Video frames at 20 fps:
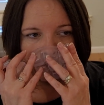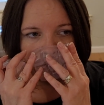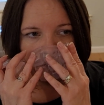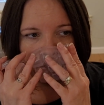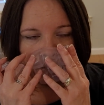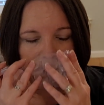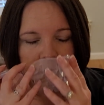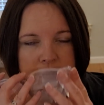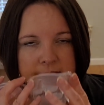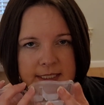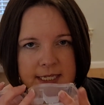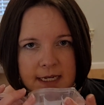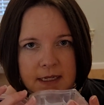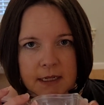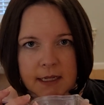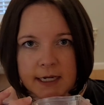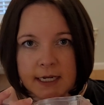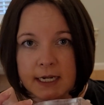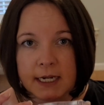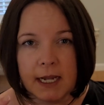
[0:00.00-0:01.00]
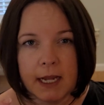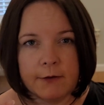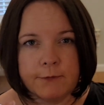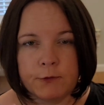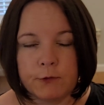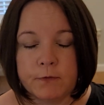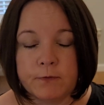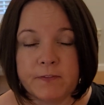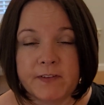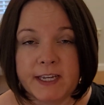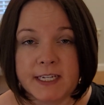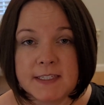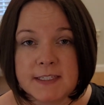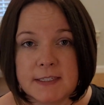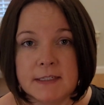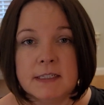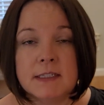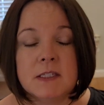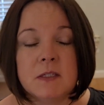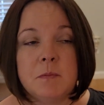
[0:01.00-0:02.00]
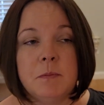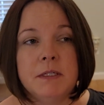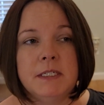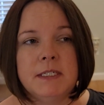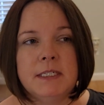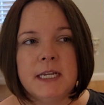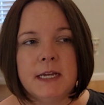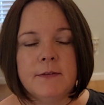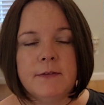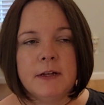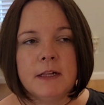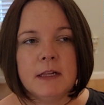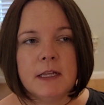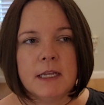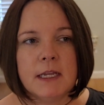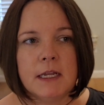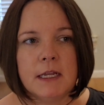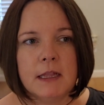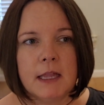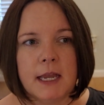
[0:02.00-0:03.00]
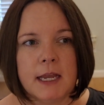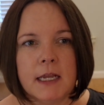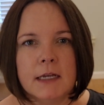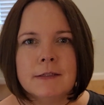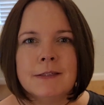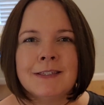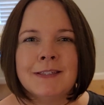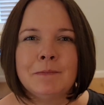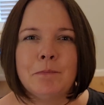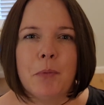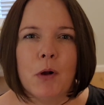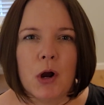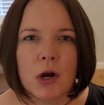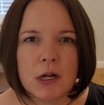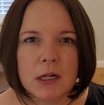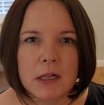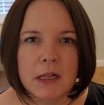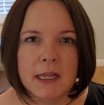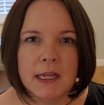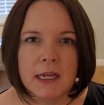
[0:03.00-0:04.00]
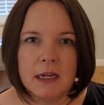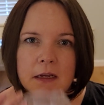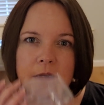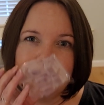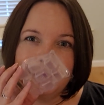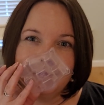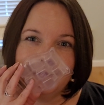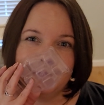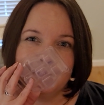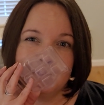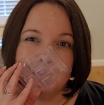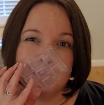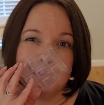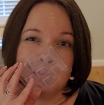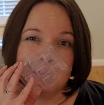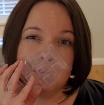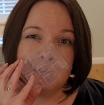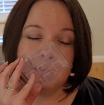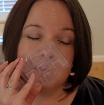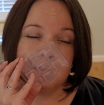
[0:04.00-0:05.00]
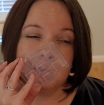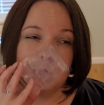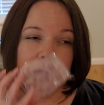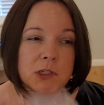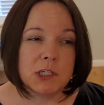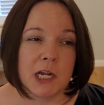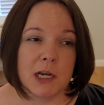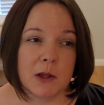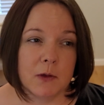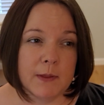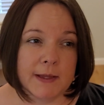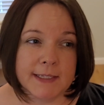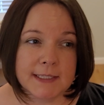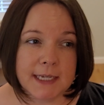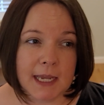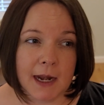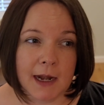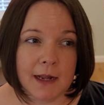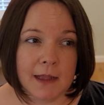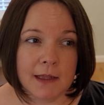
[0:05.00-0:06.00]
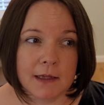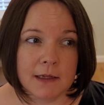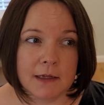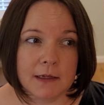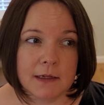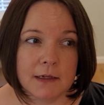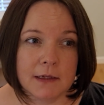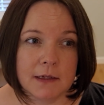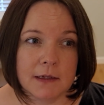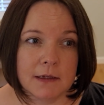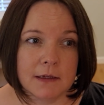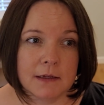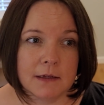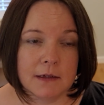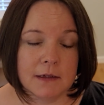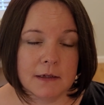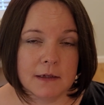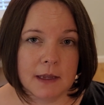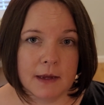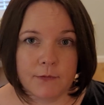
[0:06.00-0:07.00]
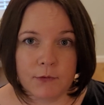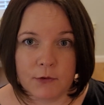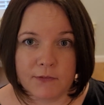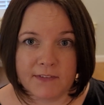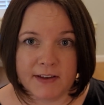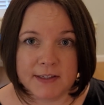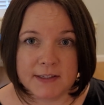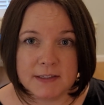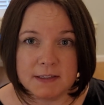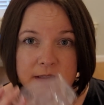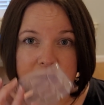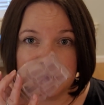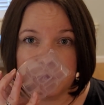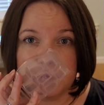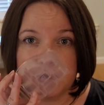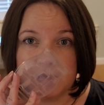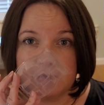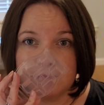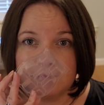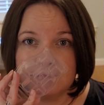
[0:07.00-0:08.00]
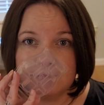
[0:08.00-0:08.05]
I wouldn't say like an effervescence, but definitely like a sparkling, which I know that's kind of effervescence, but